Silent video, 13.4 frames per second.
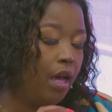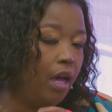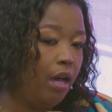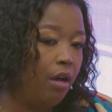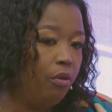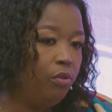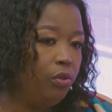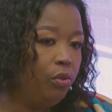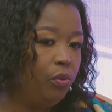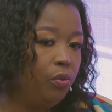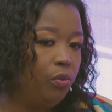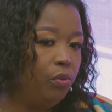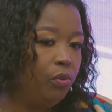how
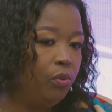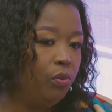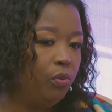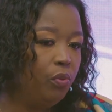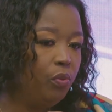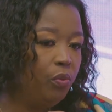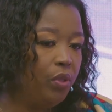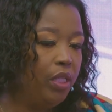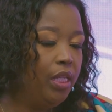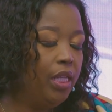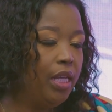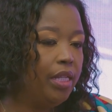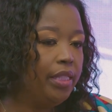do
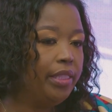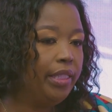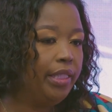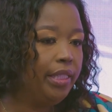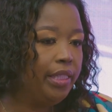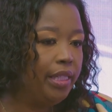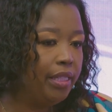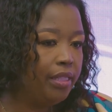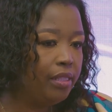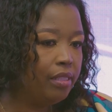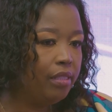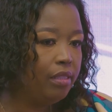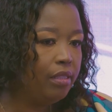we as
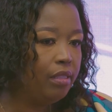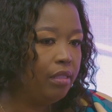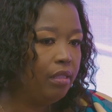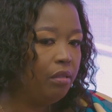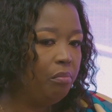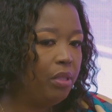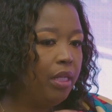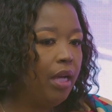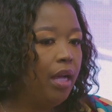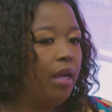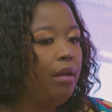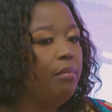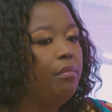leaders
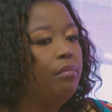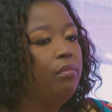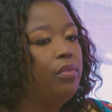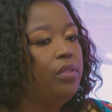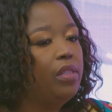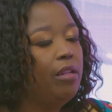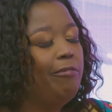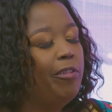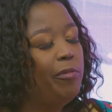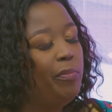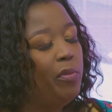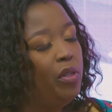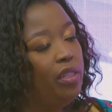become
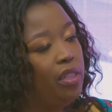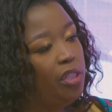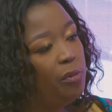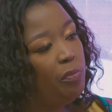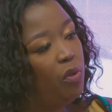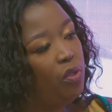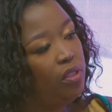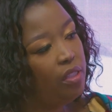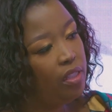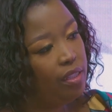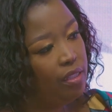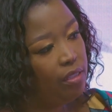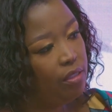self-appointed
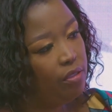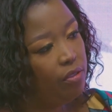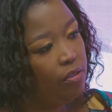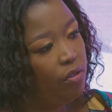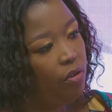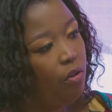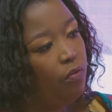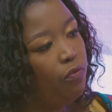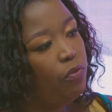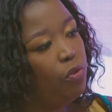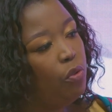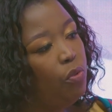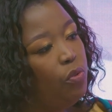sponsors of
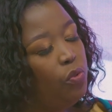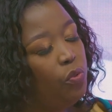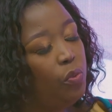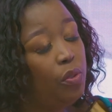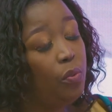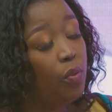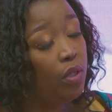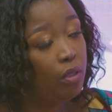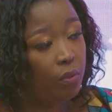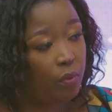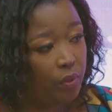those we work